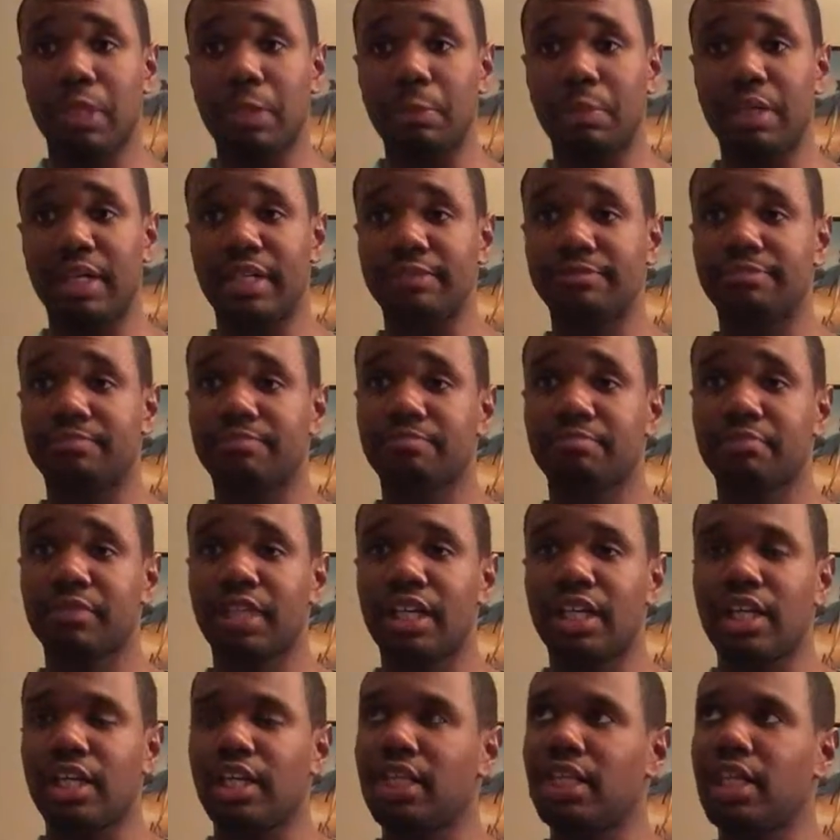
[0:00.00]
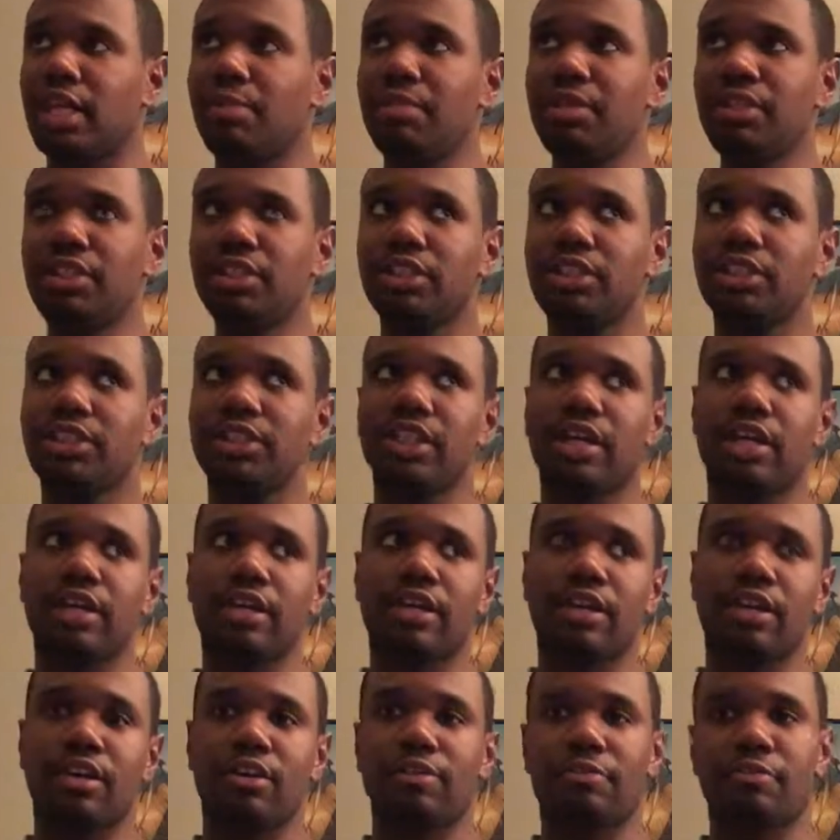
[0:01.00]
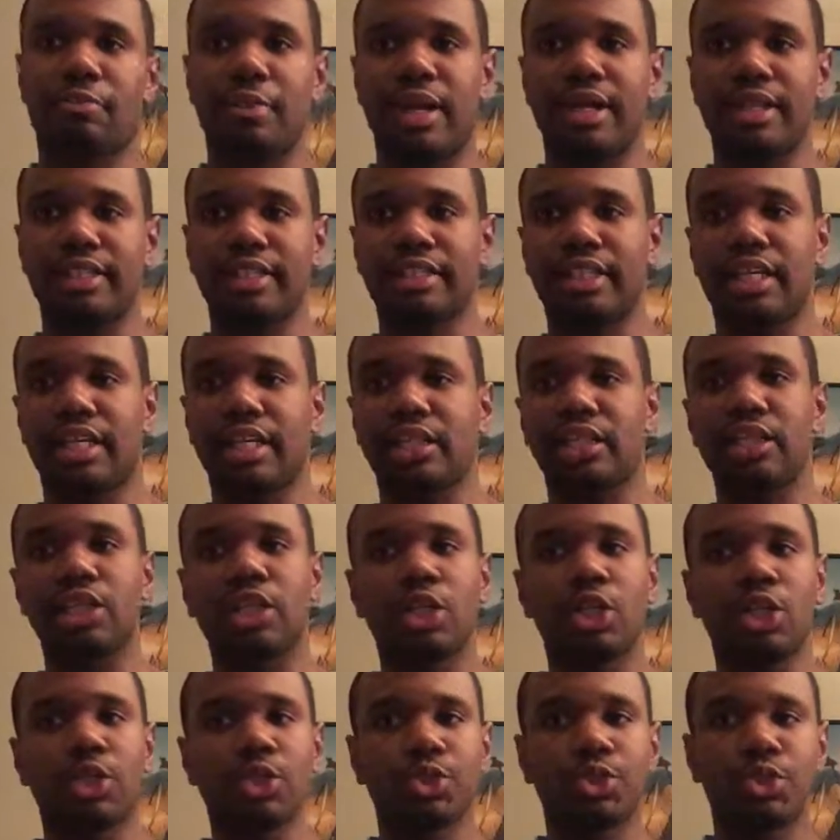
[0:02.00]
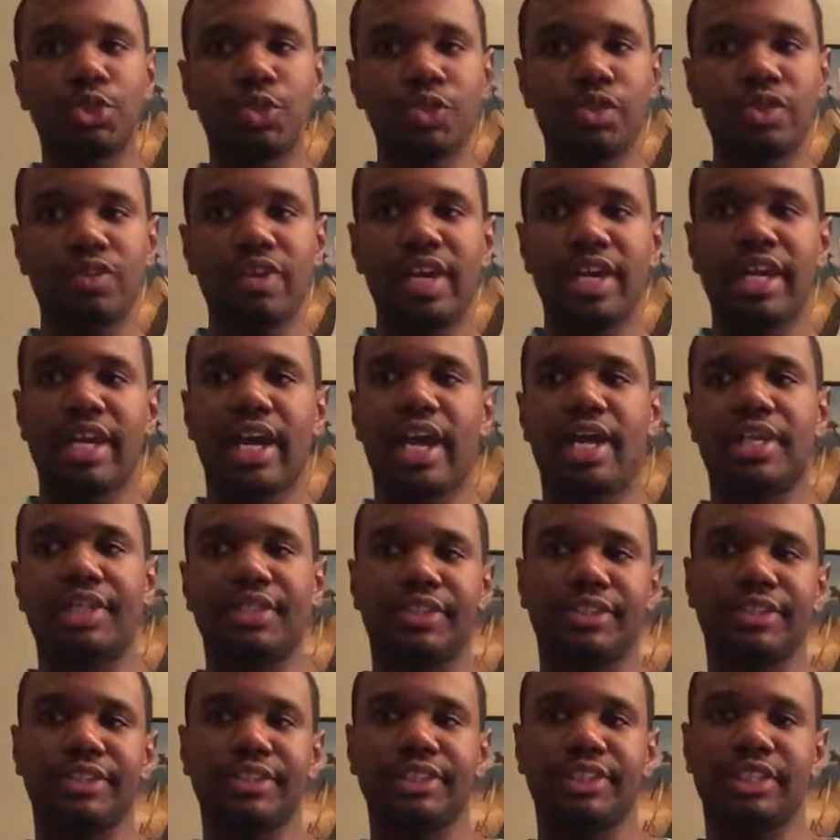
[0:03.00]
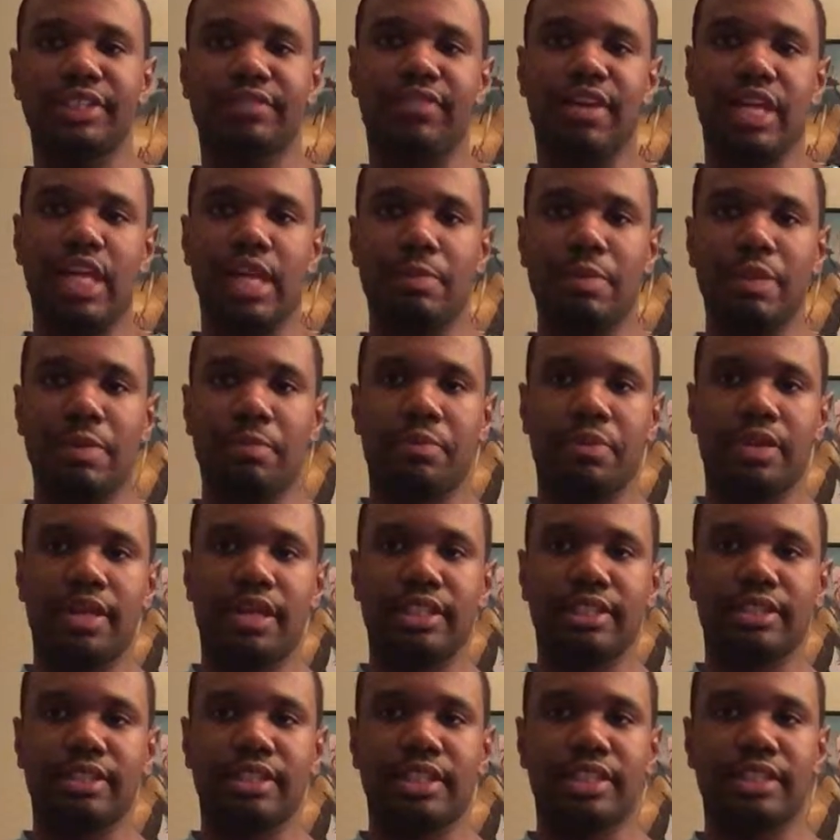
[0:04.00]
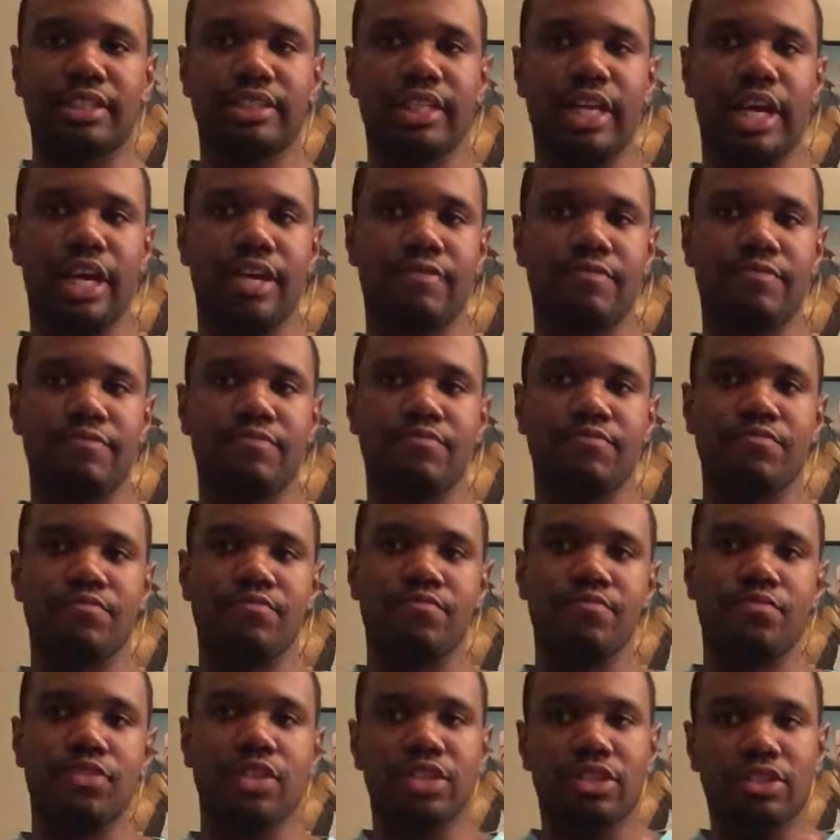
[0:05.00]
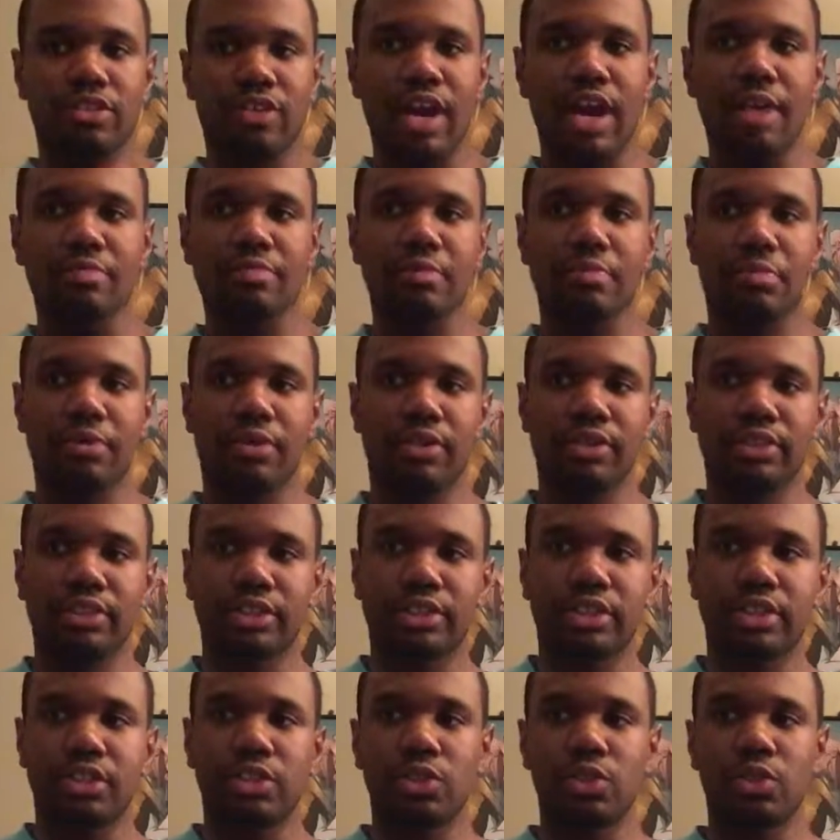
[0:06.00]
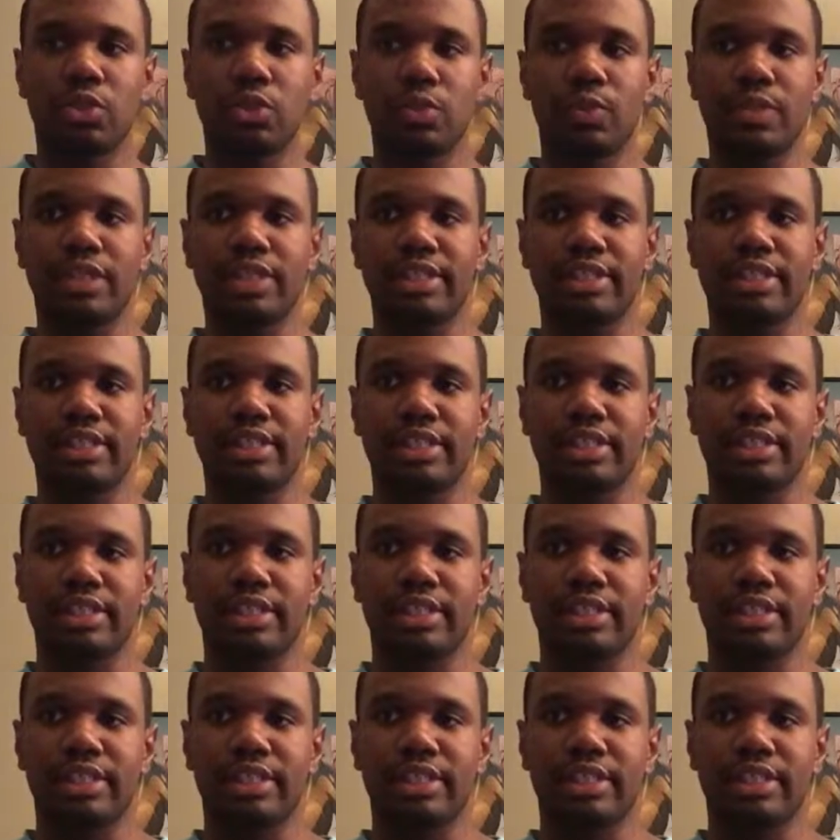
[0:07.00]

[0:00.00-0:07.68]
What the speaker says: But let me just start it off by saying Sundere characters develop a process that describes a person who is